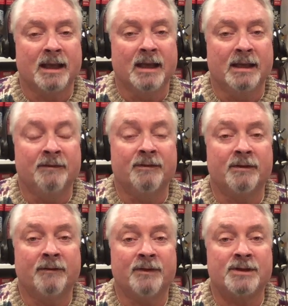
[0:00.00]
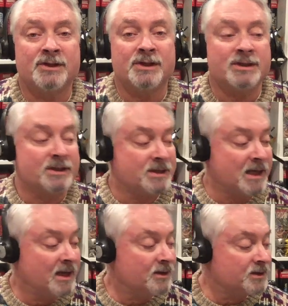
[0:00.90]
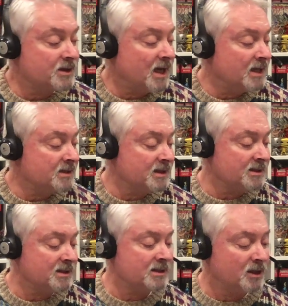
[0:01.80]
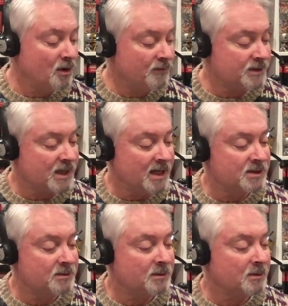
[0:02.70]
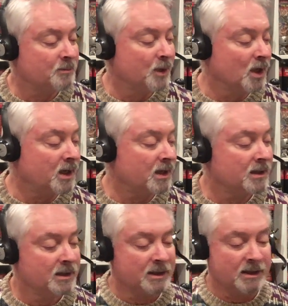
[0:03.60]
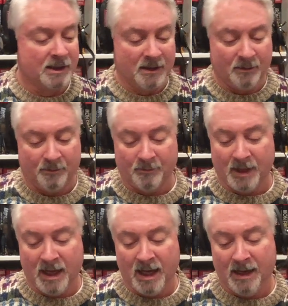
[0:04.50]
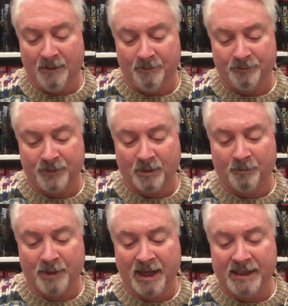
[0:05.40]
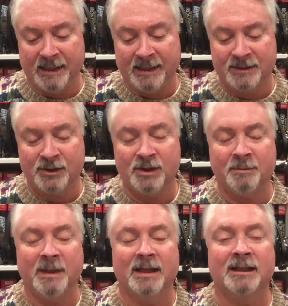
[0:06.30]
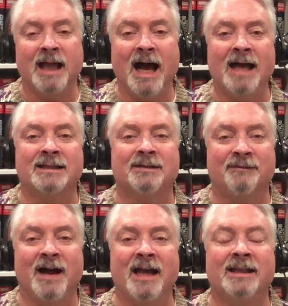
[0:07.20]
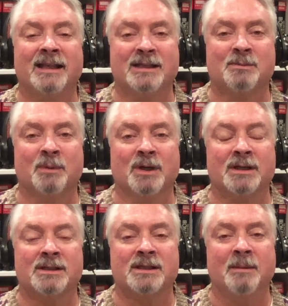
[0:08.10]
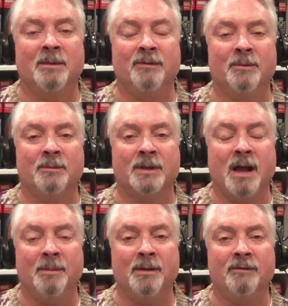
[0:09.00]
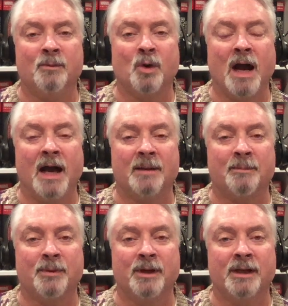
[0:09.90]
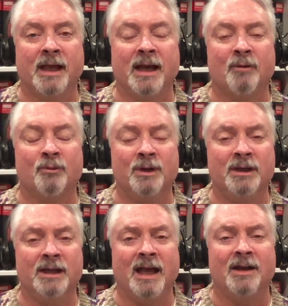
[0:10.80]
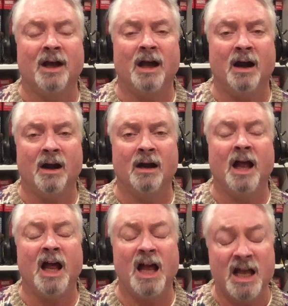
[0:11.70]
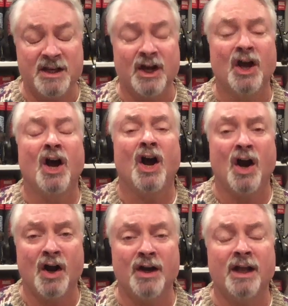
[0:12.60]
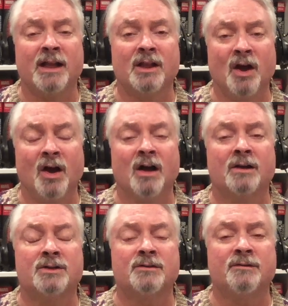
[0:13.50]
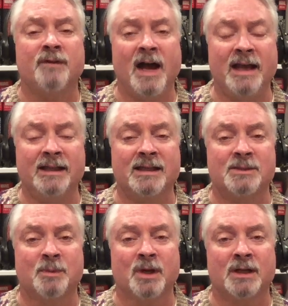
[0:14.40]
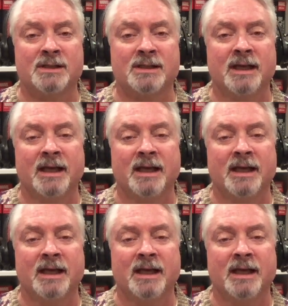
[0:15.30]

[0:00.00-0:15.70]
Even if it's just a standard size. This is an oversized book, but it took me a lot to find these books. A couple of them were out of print, and I really had to hunt hard and long to find these books.